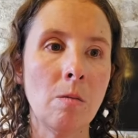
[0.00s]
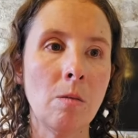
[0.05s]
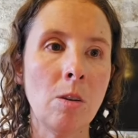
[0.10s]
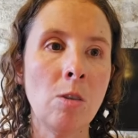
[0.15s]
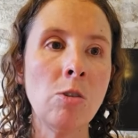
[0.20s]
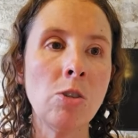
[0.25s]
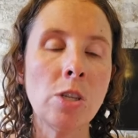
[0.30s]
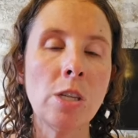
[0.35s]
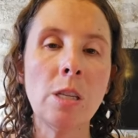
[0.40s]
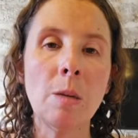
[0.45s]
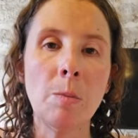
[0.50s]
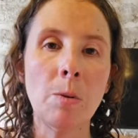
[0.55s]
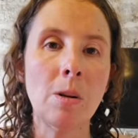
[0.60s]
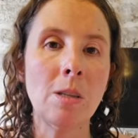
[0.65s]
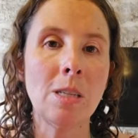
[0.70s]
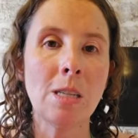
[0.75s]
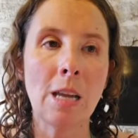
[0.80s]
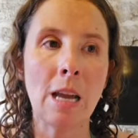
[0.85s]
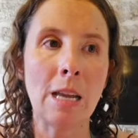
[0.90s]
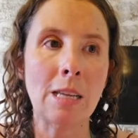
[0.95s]
usually the
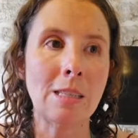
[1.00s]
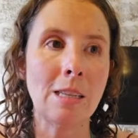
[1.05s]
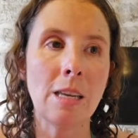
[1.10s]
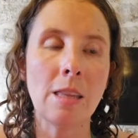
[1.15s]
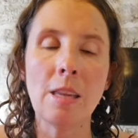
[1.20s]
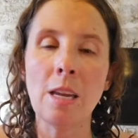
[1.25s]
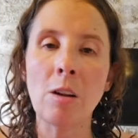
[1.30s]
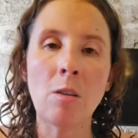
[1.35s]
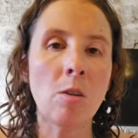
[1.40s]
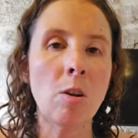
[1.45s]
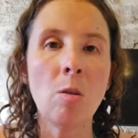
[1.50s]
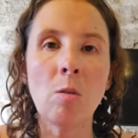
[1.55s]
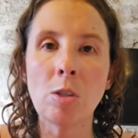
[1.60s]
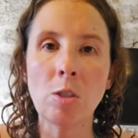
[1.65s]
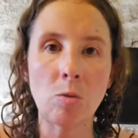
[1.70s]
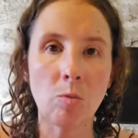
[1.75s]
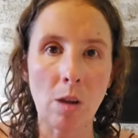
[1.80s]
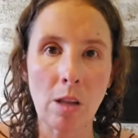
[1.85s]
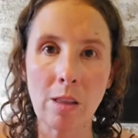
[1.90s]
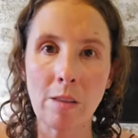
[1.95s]
person asking, they don't know
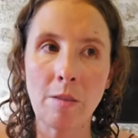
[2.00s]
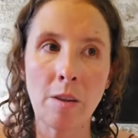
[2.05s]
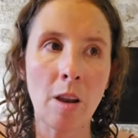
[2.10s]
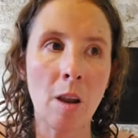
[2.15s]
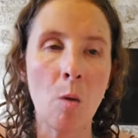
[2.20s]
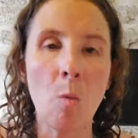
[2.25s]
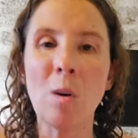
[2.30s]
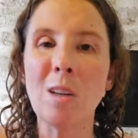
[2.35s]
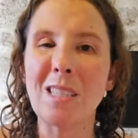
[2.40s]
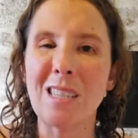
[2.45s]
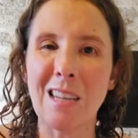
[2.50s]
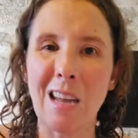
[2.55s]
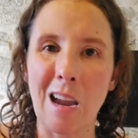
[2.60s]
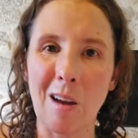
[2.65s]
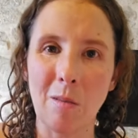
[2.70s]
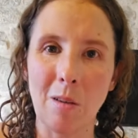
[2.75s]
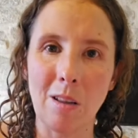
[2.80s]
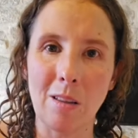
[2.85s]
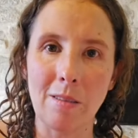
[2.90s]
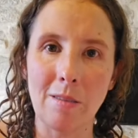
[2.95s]
what's relevant and what's
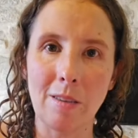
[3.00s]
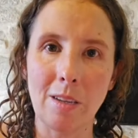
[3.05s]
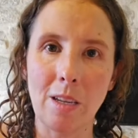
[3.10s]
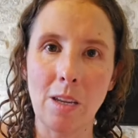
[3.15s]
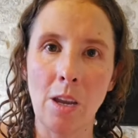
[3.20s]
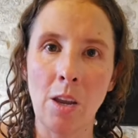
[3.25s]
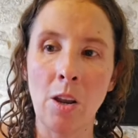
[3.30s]
not relevant,